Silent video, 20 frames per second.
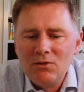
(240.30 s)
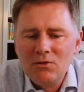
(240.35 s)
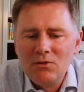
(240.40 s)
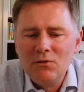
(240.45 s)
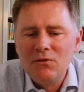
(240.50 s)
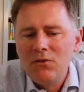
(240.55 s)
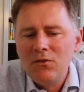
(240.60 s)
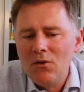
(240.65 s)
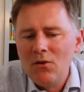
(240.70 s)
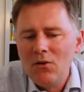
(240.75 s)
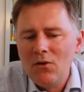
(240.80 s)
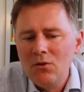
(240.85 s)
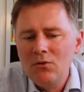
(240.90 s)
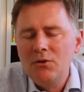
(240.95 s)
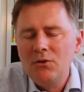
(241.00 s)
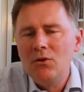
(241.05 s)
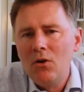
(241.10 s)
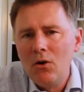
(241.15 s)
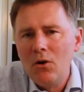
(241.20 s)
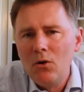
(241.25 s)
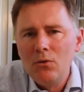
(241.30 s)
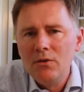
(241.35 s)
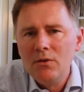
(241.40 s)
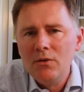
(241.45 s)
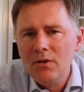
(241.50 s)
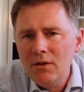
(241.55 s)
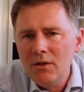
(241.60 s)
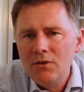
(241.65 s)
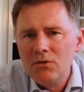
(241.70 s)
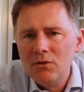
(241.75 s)
to follow your own
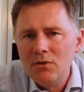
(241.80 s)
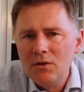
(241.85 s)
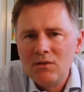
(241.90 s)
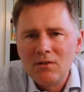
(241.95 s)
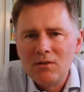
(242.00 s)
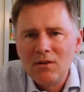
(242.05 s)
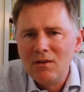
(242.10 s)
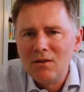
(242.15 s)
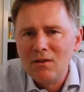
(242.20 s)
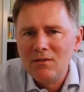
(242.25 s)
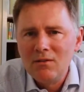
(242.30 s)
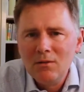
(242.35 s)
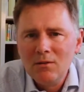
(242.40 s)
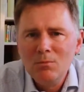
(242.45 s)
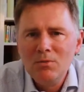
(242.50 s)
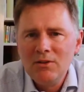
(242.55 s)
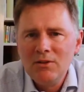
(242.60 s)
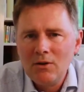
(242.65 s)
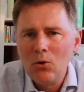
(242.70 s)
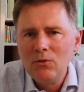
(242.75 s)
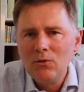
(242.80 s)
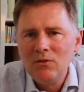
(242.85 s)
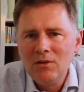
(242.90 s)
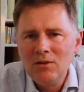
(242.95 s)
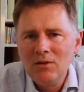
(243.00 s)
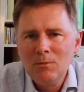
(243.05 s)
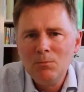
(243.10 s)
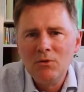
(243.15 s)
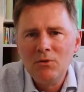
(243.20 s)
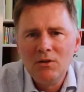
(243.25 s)
interest and simply go
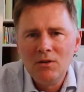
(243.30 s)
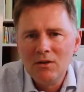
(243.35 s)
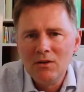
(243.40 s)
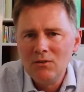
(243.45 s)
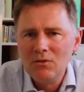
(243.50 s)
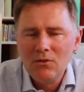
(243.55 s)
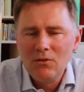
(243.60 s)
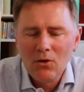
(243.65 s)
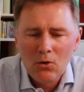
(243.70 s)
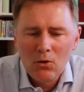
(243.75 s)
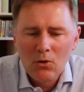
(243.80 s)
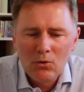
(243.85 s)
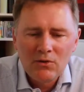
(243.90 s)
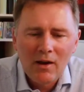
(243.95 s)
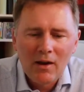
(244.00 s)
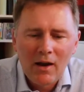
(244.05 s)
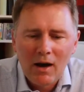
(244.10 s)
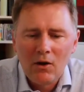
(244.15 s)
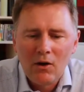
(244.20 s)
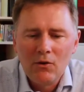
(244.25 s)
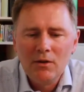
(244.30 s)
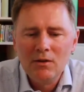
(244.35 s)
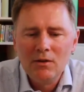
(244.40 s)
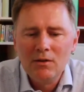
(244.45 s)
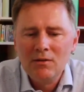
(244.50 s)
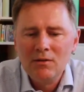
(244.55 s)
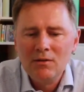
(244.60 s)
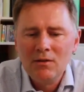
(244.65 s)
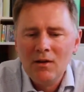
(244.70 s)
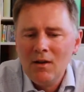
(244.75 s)
deeper into those
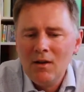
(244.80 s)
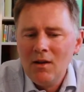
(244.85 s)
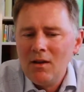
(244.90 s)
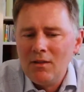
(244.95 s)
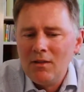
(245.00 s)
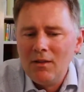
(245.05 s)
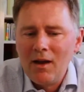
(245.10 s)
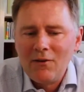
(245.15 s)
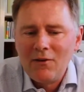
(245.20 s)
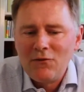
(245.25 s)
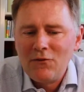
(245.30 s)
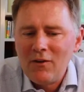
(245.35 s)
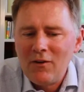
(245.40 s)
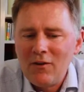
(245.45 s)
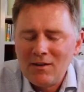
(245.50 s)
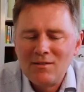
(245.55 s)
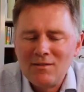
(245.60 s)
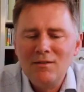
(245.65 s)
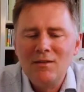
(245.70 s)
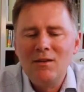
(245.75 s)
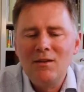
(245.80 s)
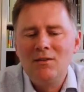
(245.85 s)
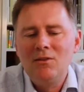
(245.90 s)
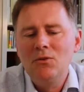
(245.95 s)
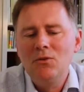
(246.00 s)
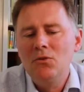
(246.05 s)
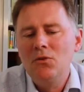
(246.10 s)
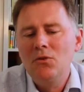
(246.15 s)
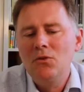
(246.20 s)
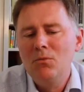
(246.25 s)
areas that fascinate
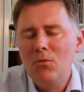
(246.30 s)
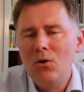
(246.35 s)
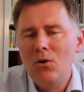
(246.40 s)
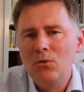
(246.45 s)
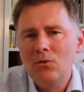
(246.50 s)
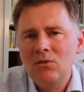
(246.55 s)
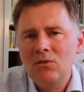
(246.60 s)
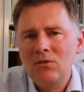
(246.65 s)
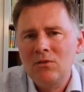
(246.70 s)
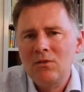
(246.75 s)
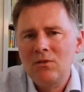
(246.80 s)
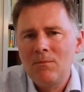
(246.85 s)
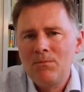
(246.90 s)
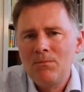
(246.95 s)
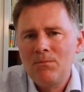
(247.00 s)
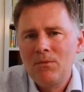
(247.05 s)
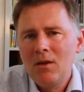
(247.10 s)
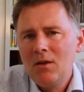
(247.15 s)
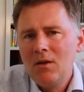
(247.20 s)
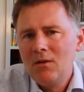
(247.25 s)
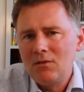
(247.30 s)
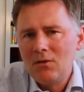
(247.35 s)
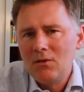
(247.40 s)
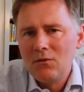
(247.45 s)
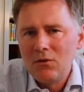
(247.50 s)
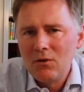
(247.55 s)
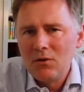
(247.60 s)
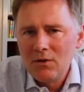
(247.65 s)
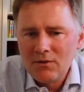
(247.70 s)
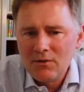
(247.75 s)
you the most. So
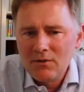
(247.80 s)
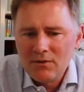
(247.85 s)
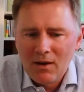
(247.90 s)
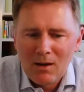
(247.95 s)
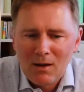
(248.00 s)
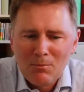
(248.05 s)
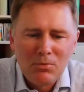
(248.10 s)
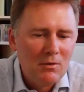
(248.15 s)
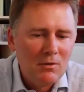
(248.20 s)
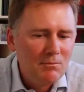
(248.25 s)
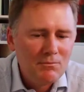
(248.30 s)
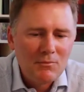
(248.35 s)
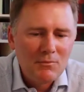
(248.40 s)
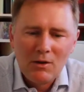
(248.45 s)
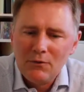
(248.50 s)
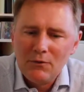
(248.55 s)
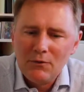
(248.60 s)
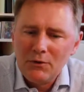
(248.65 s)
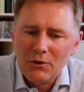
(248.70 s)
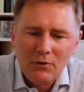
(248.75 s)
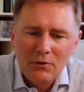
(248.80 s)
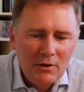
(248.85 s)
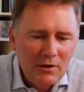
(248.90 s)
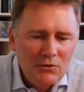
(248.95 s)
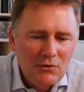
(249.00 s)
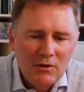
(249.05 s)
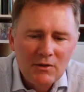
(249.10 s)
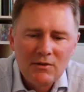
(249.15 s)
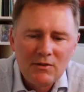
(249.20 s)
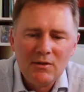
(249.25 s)
for example, if you're
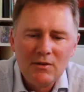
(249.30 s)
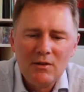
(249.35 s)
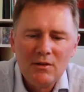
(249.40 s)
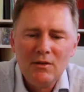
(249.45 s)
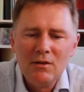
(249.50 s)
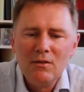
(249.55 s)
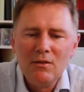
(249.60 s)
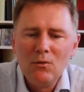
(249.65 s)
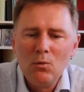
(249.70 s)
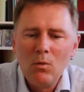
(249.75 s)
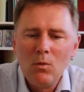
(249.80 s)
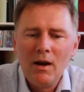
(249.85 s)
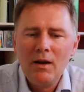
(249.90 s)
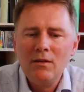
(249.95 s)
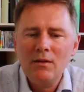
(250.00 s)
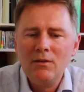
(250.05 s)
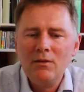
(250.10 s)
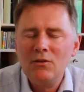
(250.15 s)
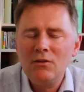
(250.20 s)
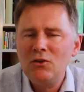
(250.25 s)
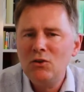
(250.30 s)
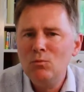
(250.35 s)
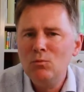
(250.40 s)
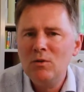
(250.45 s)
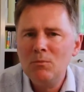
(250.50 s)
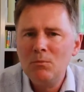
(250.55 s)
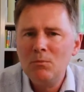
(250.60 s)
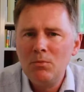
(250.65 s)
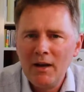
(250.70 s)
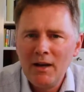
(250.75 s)
interested in the way the human
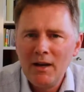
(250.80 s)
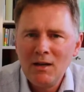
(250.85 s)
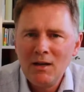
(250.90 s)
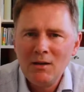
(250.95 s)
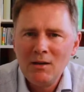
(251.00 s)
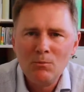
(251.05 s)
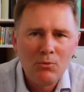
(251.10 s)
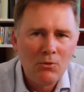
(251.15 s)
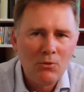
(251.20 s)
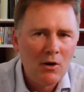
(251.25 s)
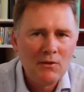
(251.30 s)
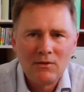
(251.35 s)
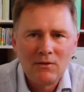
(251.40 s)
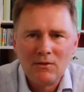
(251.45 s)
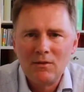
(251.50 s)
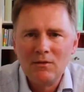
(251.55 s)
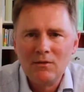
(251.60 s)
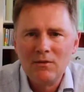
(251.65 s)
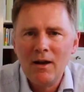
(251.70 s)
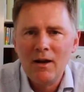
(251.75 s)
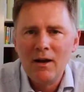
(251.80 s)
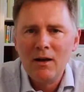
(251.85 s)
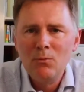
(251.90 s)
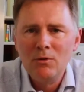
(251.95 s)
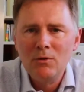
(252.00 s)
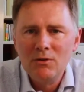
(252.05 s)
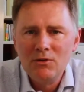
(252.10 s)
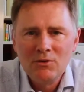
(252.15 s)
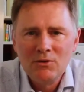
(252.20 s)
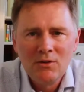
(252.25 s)
brain processes
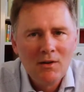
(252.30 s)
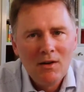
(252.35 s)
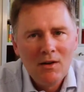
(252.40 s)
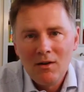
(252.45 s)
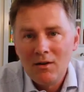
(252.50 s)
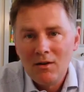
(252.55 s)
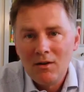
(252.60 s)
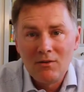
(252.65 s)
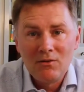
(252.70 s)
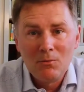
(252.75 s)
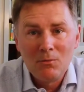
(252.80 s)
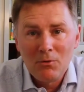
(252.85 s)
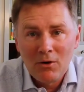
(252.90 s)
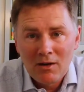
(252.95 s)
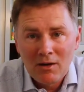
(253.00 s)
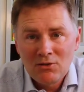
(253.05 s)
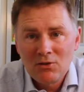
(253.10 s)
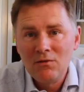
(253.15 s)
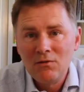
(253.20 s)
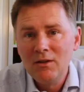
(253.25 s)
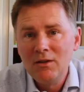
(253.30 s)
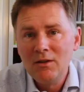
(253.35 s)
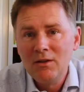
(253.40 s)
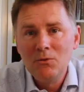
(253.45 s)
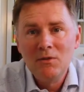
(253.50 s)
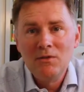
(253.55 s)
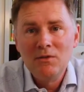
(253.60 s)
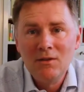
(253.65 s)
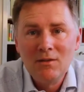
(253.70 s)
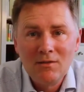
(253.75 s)
language, there's a branch of
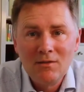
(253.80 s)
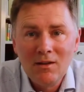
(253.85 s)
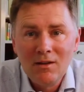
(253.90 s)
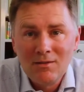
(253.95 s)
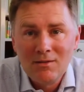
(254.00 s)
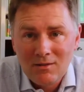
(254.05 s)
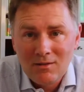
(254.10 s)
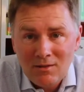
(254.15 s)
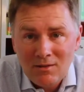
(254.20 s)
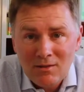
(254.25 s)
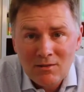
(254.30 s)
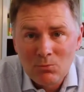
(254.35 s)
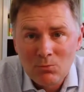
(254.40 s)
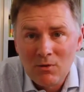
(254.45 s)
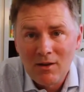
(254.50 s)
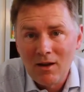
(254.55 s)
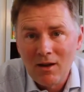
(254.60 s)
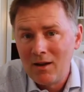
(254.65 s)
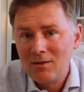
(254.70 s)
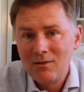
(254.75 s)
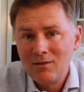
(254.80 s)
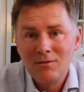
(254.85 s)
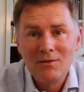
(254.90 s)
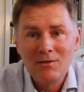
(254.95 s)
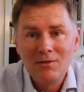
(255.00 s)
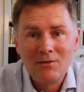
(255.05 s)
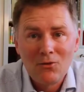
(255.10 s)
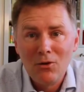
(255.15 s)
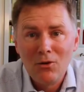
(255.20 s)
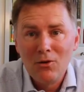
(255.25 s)
linguistics that deals with that. It's
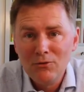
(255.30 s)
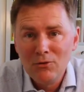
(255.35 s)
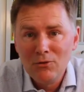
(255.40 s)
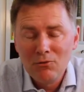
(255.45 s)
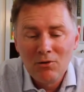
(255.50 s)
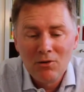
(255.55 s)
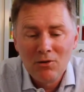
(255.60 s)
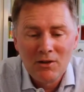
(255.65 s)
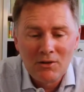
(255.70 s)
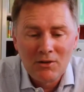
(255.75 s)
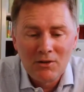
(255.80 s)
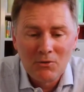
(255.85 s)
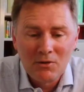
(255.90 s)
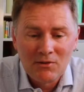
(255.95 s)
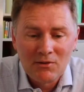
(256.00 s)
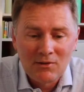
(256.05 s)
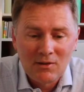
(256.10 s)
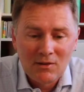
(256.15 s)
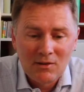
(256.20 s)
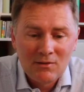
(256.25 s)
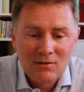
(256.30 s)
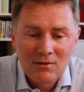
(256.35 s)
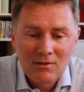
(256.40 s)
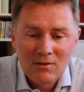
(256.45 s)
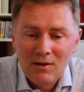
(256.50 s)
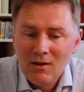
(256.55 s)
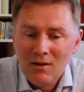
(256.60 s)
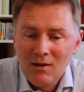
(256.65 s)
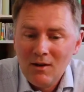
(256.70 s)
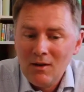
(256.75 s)
called neurolinguistics.
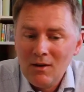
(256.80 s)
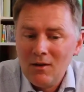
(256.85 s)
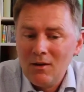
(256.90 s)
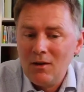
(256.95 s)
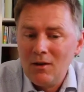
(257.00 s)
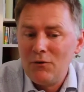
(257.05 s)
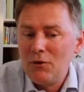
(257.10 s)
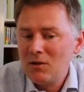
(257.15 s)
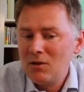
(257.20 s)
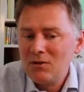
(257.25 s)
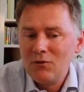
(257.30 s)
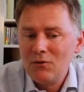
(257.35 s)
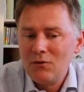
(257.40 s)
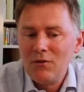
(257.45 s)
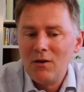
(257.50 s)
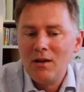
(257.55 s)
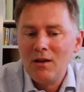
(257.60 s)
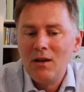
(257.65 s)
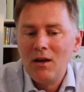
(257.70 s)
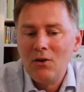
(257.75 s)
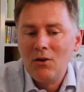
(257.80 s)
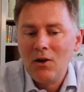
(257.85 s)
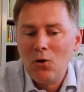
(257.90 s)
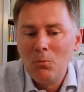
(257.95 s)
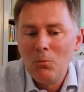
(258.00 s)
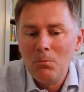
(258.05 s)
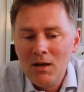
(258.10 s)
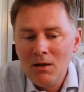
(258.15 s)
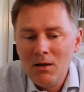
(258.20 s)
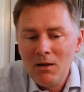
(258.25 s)
If you want to find out how
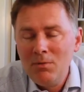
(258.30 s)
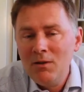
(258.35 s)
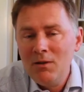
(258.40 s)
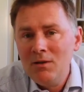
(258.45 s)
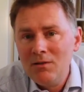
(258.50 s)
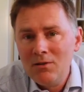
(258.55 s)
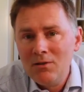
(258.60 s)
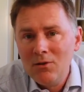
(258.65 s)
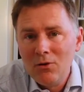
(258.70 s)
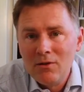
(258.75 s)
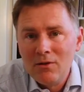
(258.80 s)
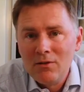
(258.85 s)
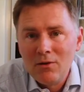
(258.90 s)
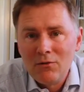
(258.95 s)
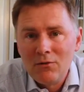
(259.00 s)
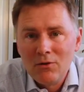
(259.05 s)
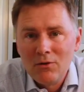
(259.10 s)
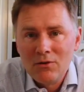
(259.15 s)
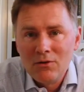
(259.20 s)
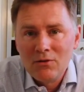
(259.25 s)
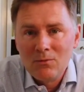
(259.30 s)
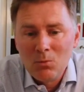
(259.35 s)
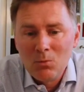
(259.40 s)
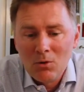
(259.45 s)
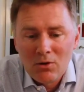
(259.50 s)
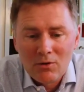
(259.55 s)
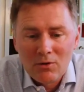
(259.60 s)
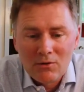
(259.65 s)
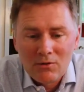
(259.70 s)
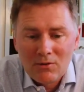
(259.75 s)
babies learn their first
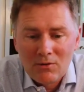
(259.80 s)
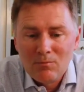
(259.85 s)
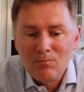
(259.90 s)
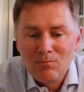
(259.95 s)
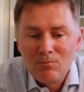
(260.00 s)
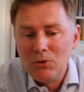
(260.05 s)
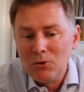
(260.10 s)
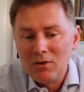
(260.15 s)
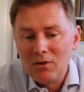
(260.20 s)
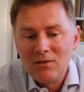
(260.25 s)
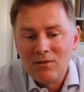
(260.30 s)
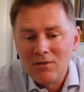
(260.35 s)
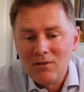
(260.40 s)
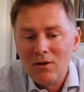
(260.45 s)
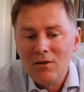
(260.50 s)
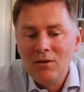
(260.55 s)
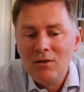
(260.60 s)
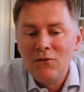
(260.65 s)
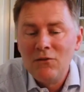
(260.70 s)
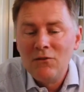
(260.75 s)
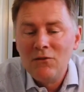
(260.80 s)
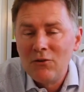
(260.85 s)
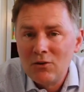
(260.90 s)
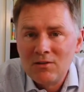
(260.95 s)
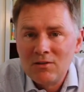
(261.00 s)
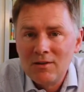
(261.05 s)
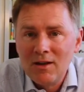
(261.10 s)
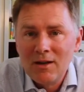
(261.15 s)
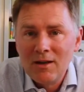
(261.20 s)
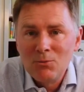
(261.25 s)
words, you can study first
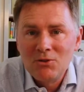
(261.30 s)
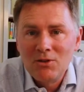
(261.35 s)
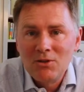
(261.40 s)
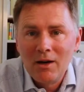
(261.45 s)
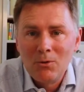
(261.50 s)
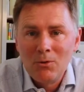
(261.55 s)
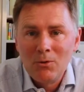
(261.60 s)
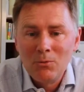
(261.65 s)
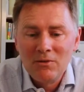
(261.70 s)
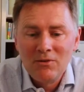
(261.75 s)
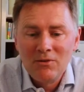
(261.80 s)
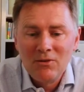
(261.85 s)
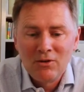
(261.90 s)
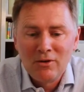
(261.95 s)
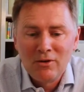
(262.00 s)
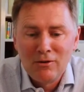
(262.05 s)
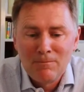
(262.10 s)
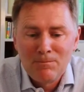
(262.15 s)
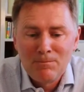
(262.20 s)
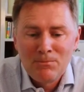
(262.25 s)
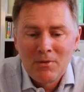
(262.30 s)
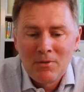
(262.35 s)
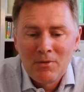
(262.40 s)
language acquisition.